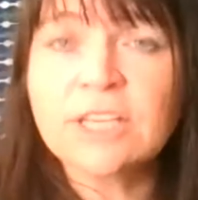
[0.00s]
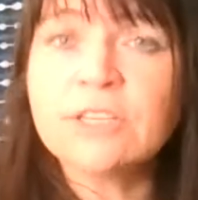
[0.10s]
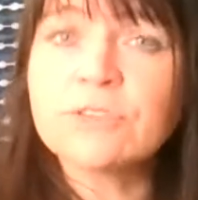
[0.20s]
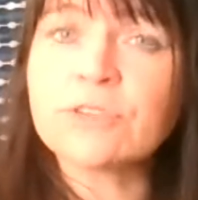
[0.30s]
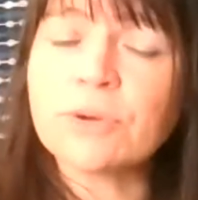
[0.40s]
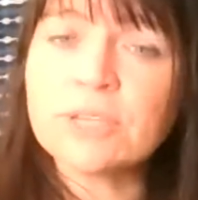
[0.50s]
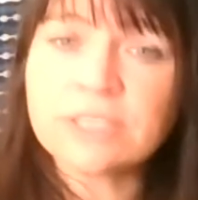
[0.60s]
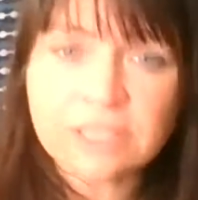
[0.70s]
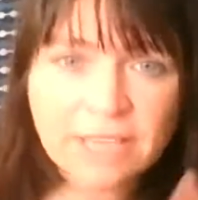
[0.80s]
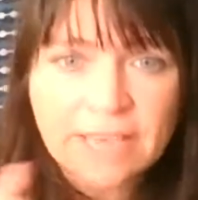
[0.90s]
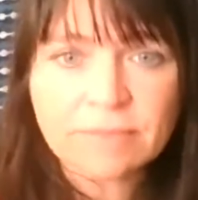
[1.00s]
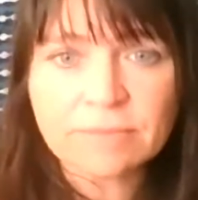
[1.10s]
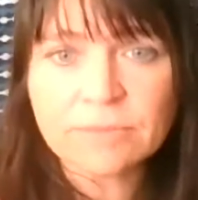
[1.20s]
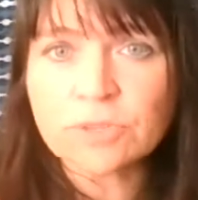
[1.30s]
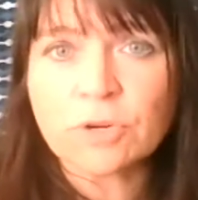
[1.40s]
So it's the
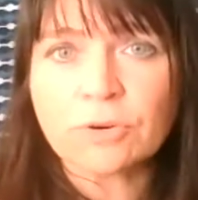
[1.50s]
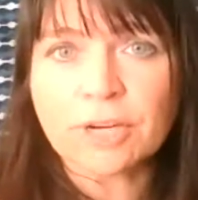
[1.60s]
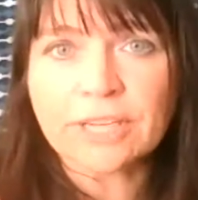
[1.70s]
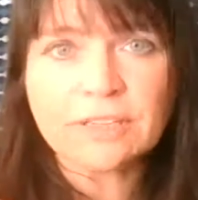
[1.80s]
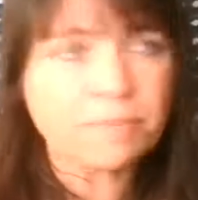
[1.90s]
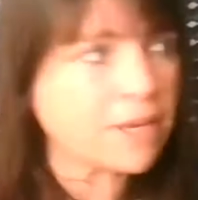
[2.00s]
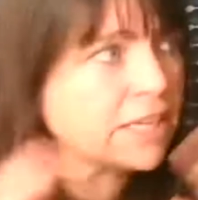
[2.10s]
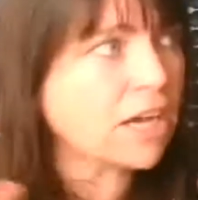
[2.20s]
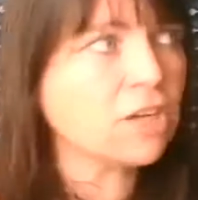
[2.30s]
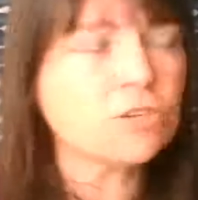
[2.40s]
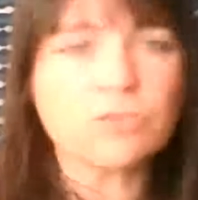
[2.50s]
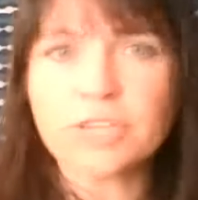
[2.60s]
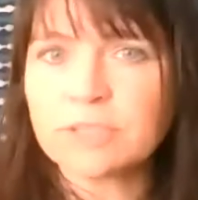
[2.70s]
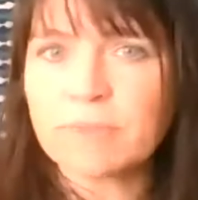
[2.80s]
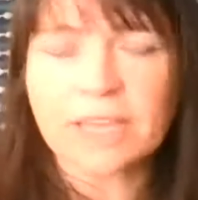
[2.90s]
same story. Big
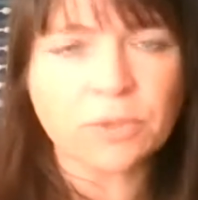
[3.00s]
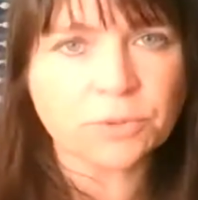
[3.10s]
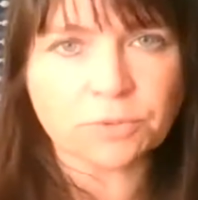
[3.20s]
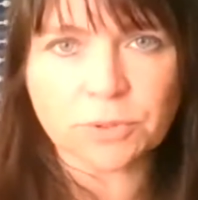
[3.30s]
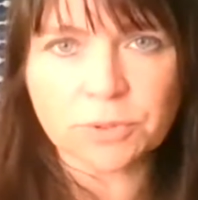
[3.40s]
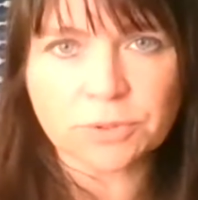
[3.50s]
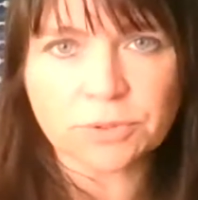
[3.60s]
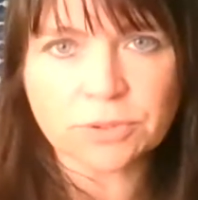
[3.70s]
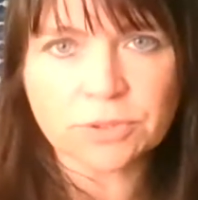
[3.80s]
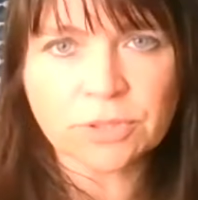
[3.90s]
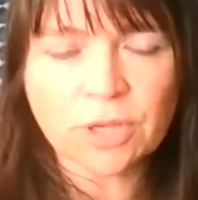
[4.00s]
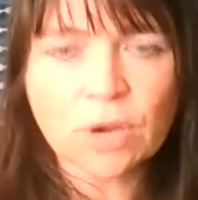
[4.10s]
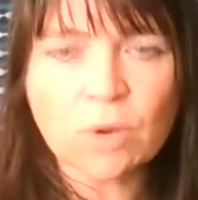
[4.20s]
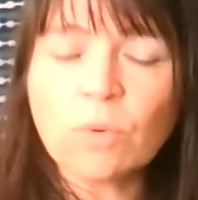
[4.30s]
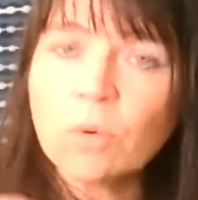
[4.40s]
countries make all the rules.
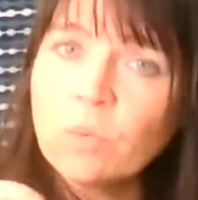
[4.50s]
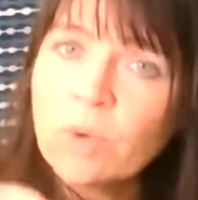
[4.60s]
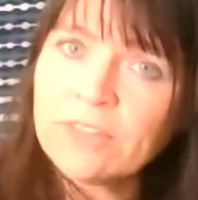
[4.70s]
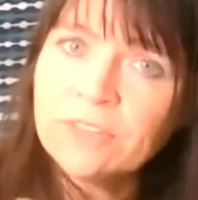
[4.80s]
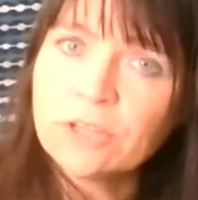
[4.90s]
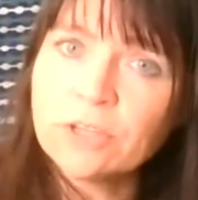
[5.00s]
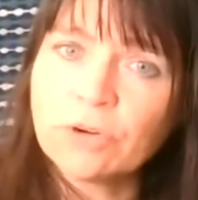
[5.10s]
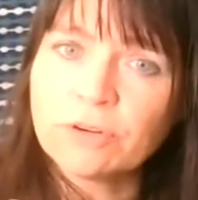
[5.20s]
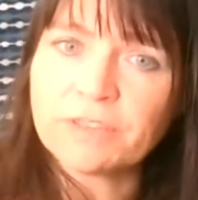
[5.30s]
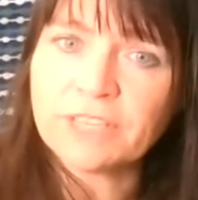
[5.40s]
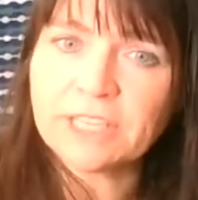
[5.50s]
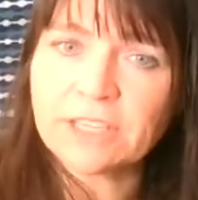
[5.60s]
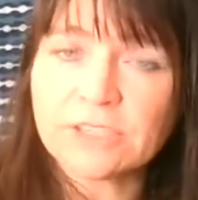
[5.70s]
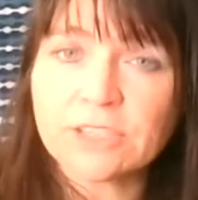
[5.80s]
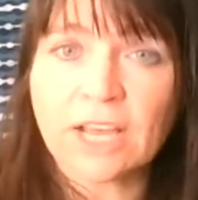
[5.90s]
Well, when the law of
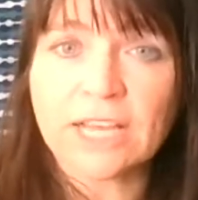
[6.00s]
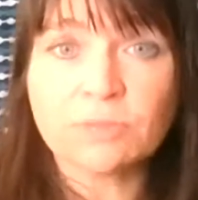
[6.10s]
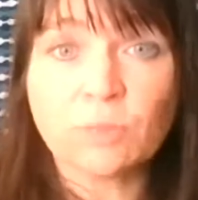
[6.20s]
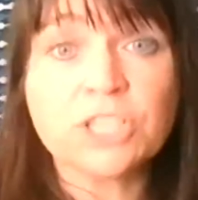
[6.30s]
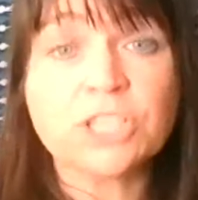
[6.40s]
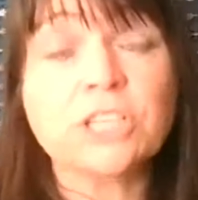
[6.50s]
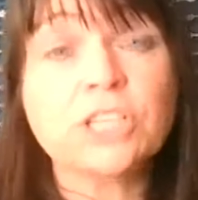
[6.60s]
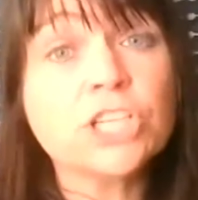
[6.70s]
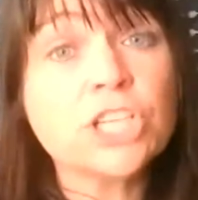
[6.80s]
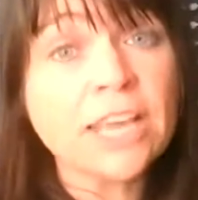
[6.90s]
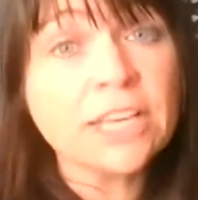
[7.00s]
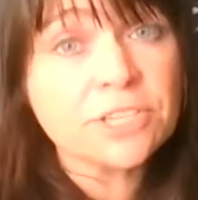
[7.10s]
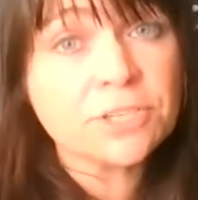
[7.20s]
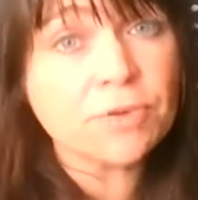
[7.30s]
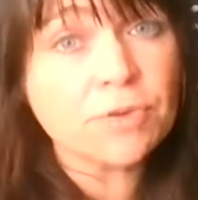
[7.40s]
ecocide, which is a
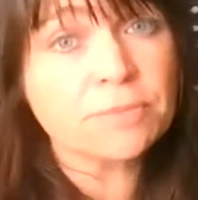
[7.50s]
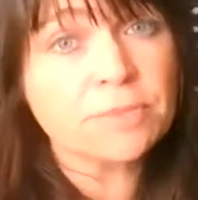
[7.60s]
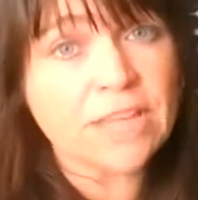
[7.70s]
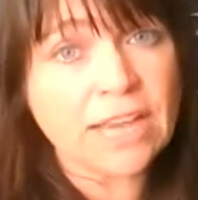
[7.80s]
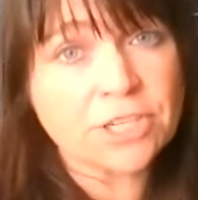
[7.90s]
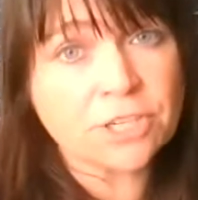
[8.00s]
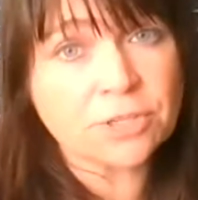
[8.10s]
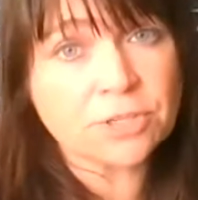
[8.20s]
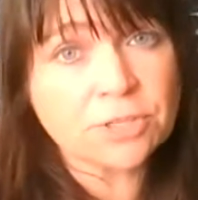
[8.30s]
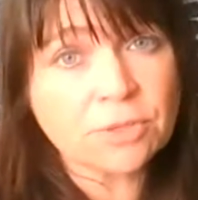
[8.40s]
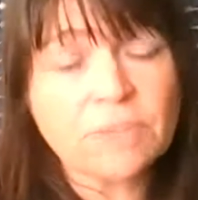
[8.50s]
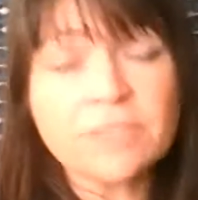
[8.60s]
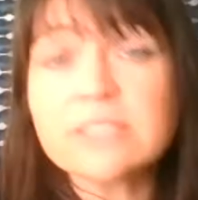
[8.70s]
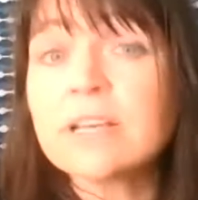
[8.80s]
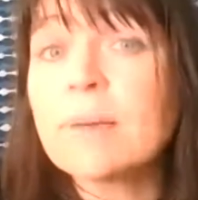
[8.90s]
change in the Rome Statute, when
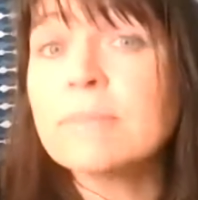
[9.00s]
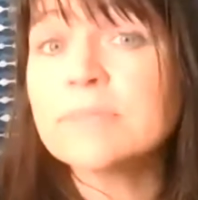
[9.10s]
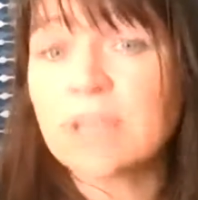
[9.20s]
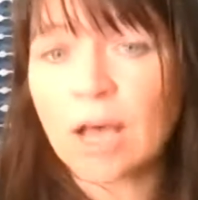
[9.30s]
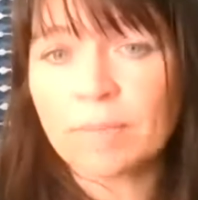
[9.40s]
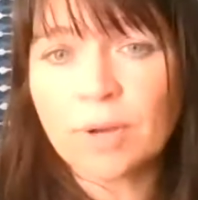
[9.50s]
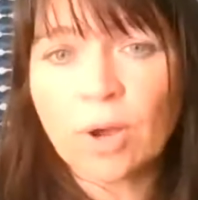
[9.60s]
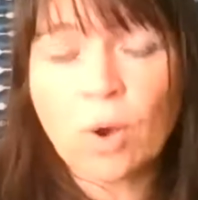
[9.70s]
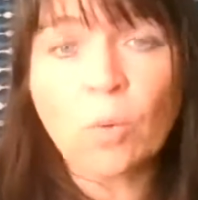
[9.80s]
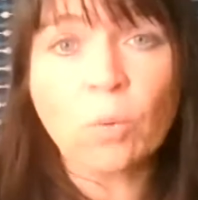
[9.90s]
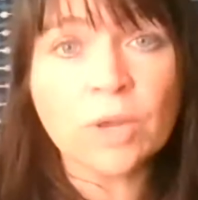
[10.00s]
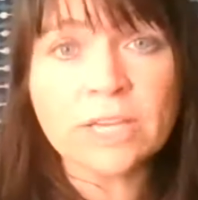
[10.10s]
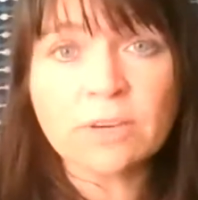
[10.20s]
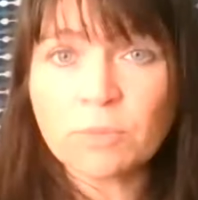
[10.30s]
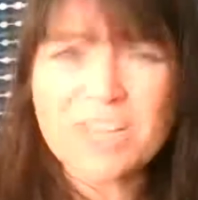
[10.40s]
this comes up,
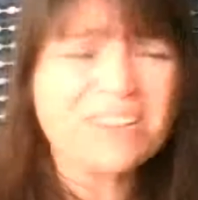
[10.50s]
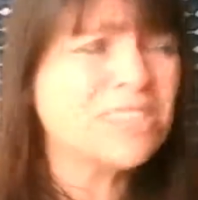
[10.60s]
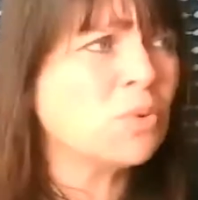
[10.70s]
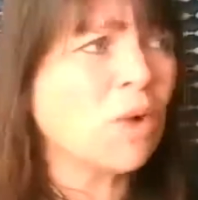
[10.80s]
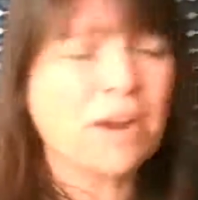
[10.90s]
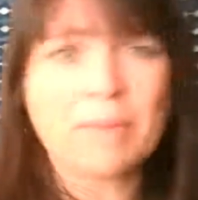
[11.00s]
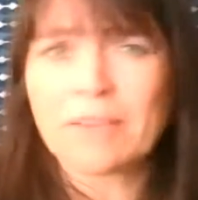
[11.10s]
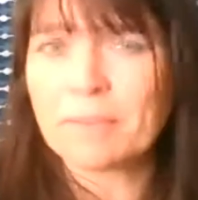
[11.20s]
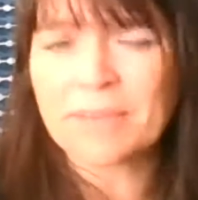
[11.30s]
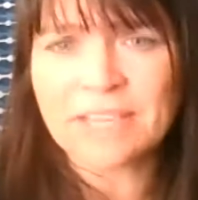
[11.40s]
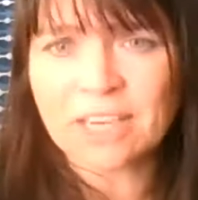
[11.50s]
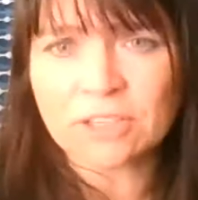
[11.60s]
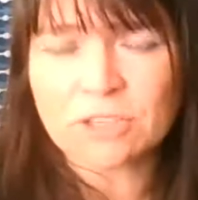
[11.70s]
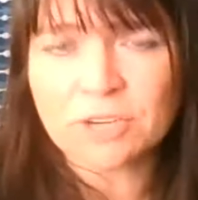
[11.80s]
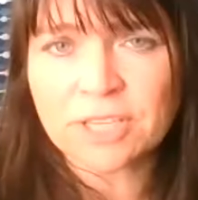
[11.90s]
we don't need to worry about the big
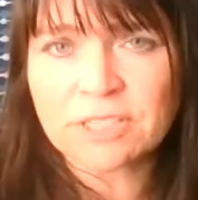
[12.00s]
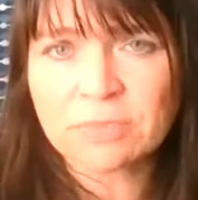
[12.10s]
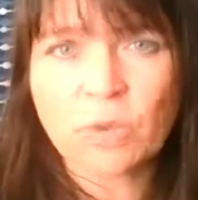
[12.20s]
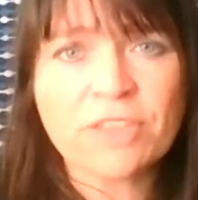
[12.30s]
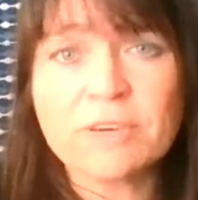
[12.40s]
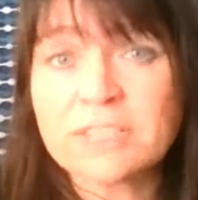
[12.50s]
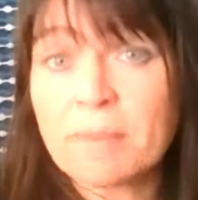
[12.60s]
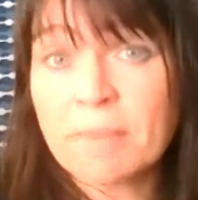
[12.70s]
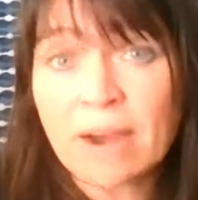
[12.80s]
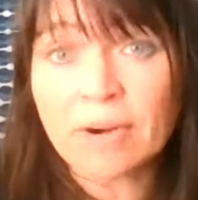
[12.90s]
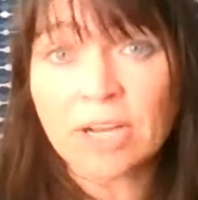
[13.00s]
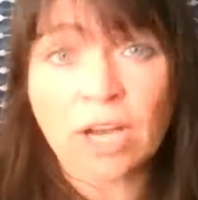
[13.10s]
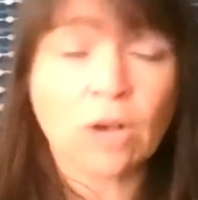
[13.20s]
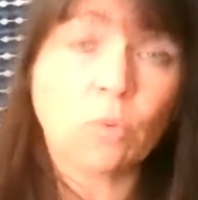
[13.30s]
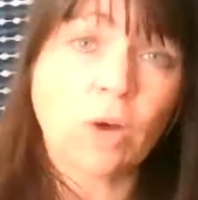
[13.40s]
countries, whether it's
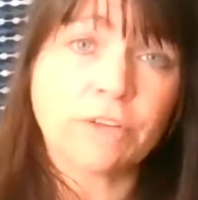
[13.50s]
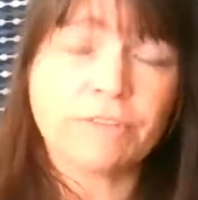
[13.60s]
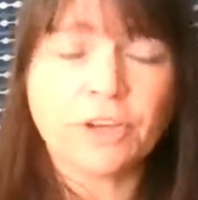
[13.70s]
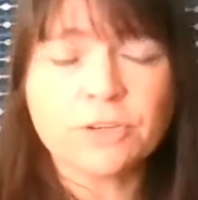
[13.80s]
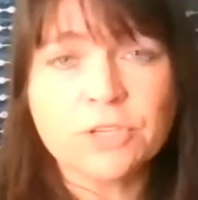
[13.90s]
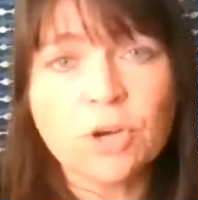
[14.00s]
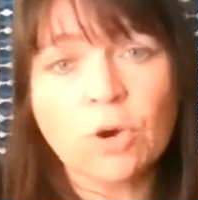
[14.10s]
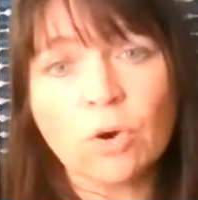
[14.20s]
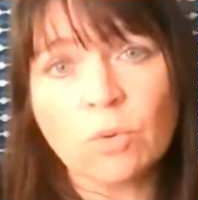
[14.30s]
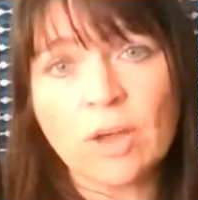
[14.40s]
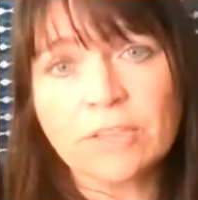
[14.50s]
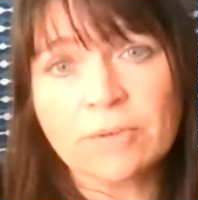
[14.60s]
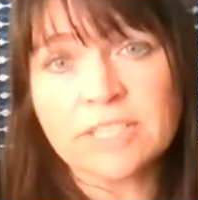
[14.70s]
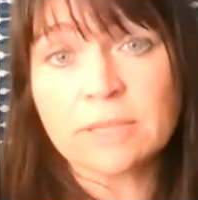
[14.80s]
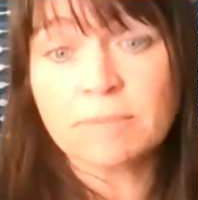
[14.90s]
America, one vote, or
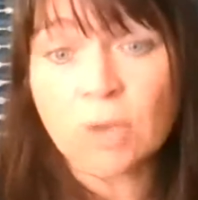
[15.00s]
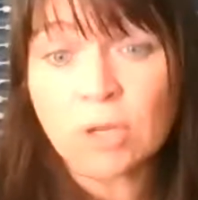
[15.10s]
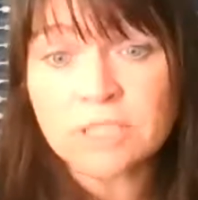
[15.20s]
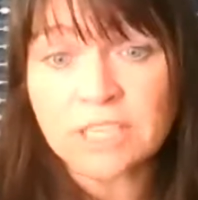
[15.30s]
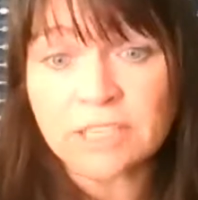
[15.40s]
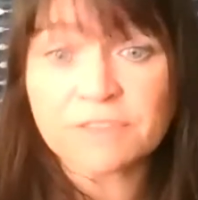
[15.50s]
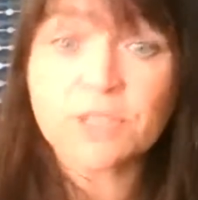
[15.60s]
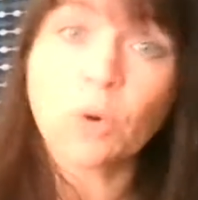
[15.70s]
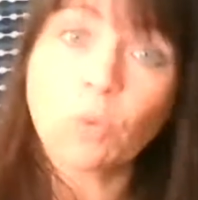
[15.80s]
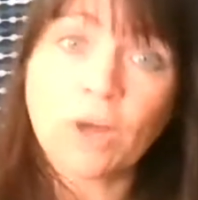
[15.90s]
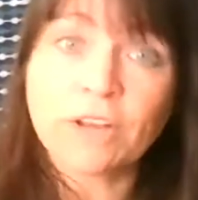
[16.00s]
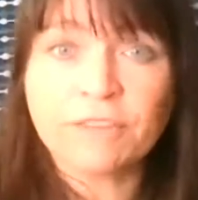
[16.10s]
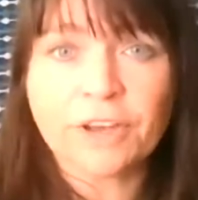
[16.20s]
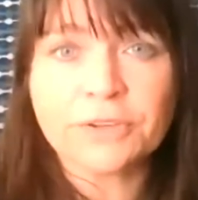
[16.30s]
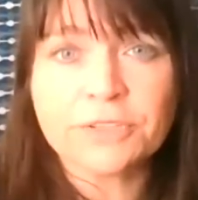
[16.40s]
whether it's the Maldives, one
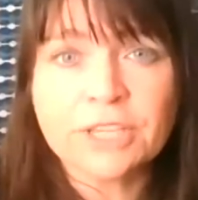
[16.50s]
vote.